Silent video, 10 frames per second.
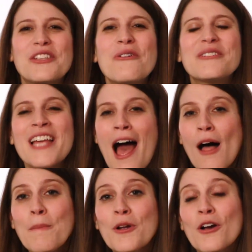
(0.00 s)
So to
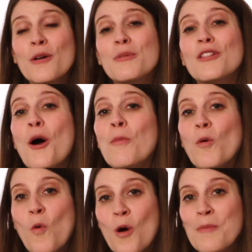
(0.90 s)
help curb
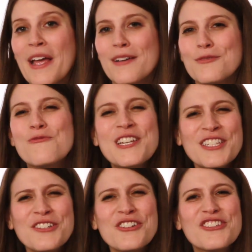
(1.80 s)
global warming,
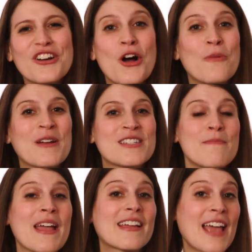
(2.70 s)
researchers are hoping
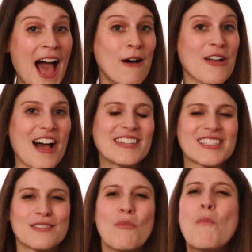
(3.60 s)
to make cow
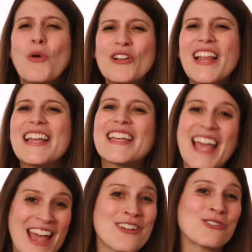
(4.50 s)
guts more like
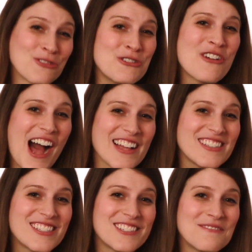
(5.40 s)
kangaroo
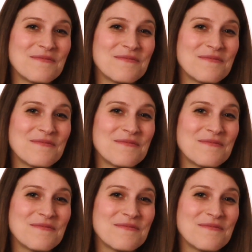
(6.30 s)
guts.